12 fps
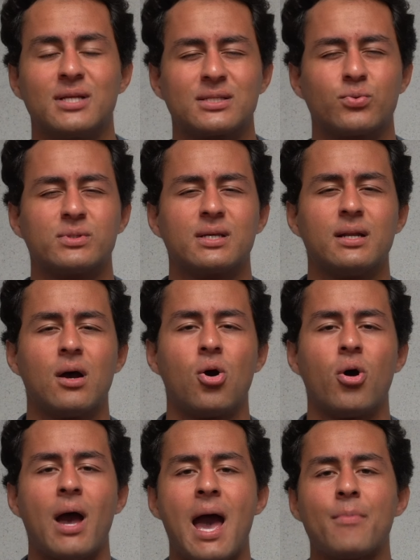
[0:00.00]
That's what's going to
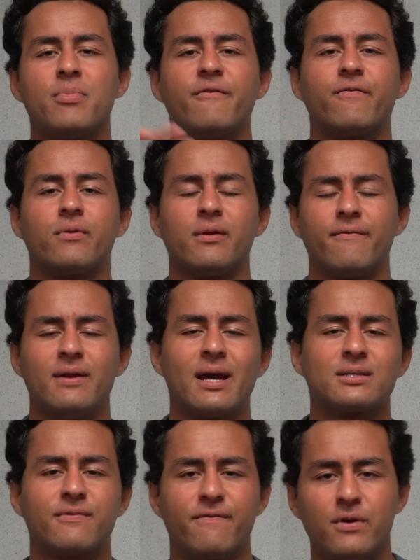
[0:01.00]
ha- happen for the
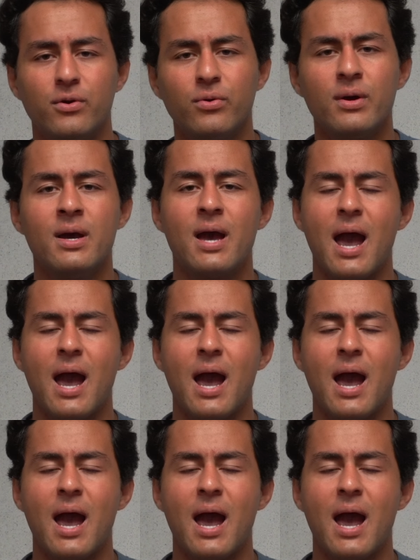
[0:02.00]
next few,